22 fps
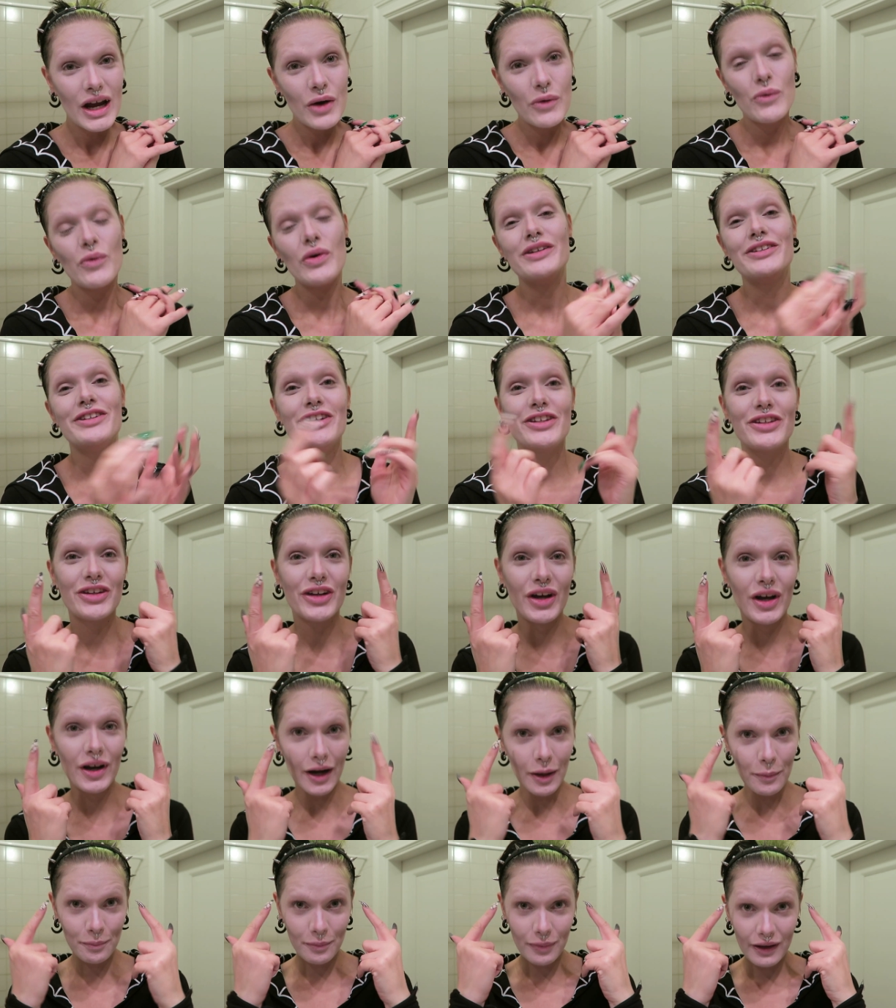which is
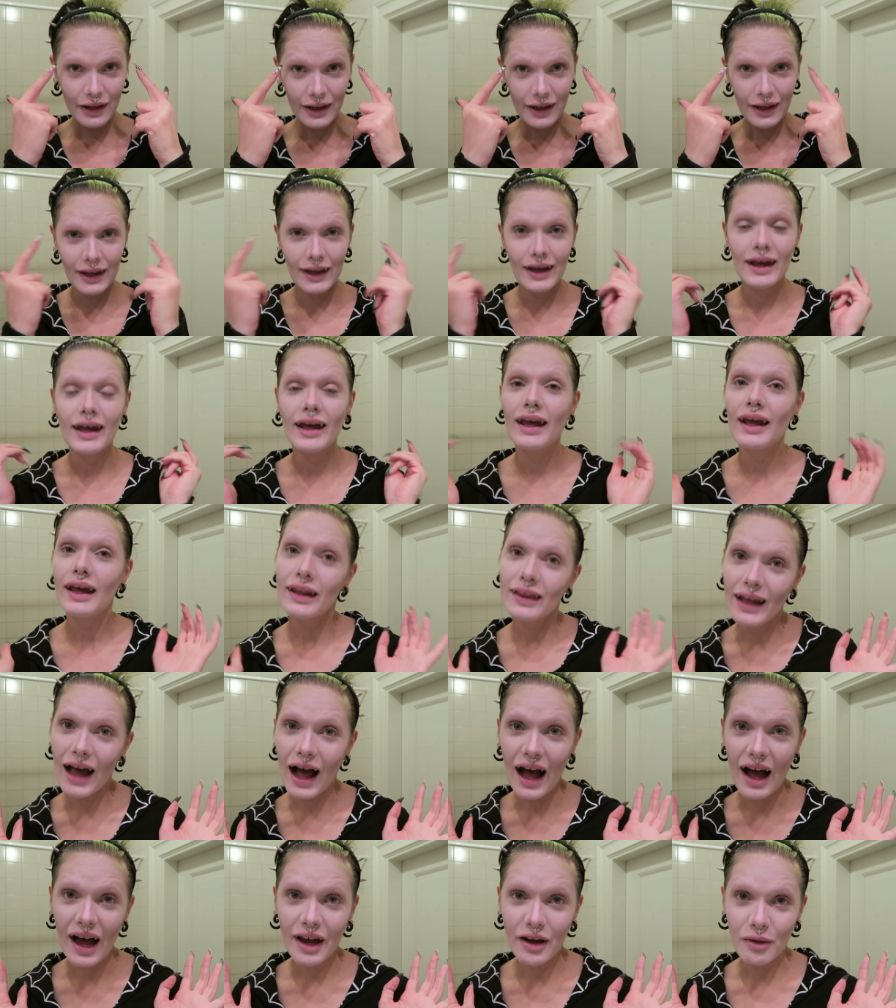gonna be the
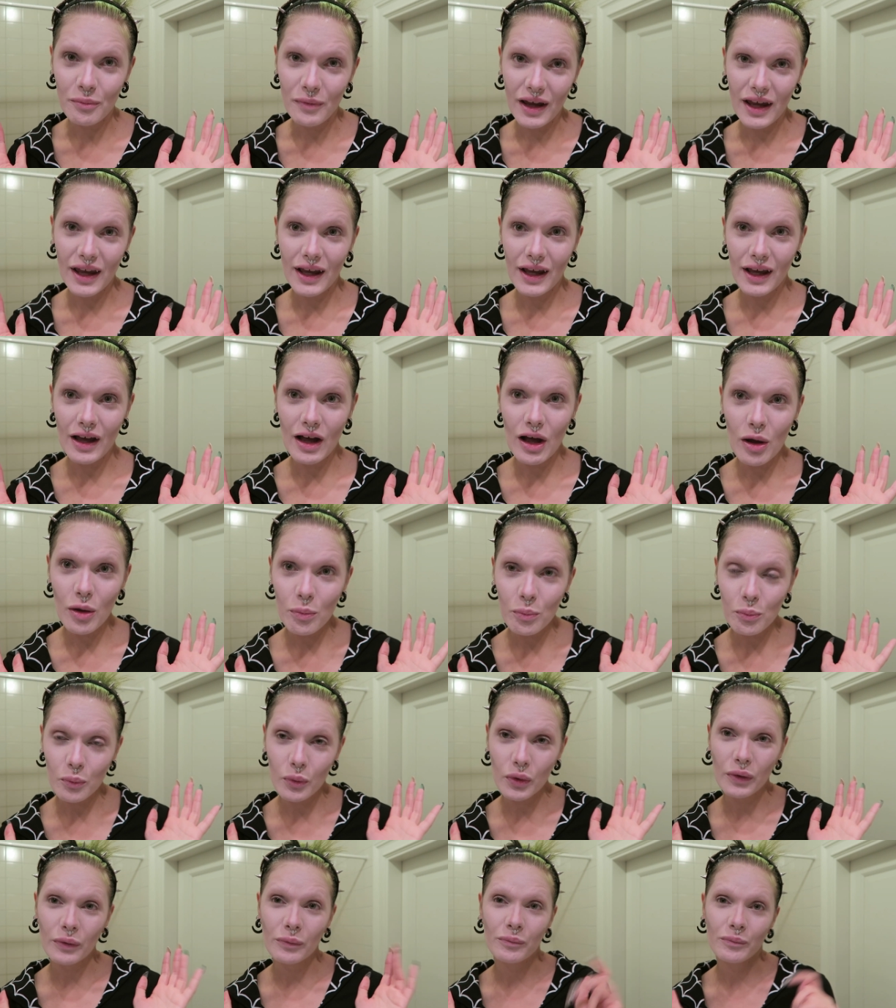eye makeup.